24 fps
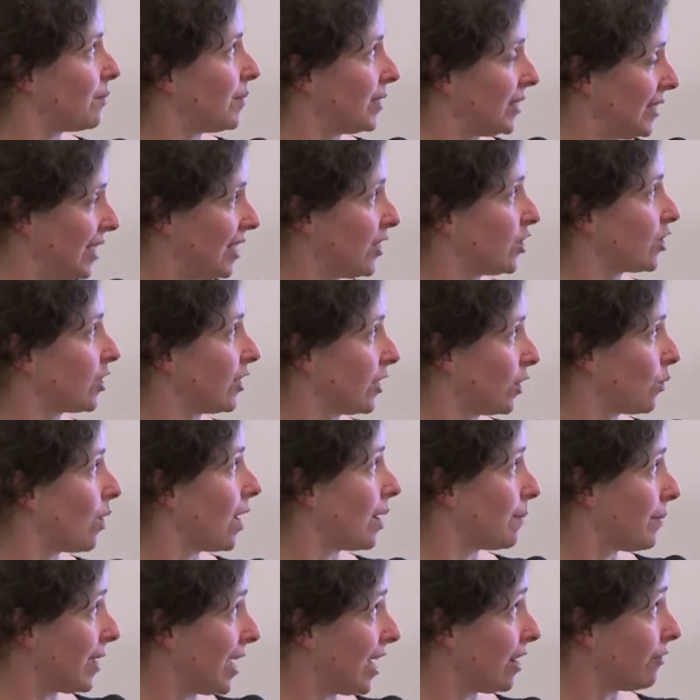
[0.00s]
potentially
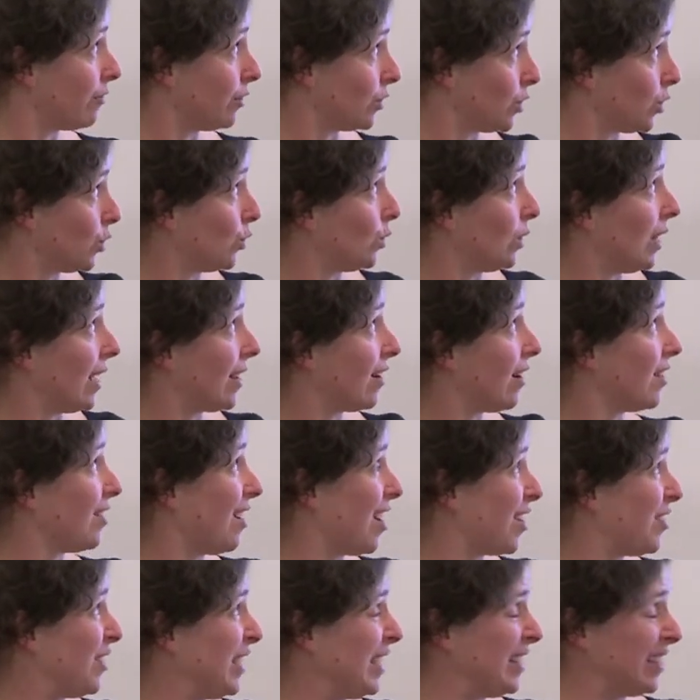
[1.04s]
quite powerful tool, and
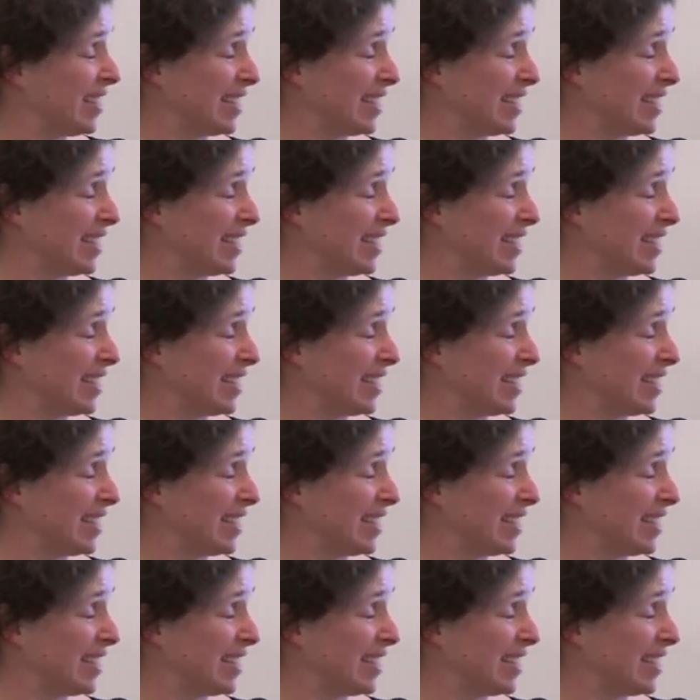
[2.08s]
I think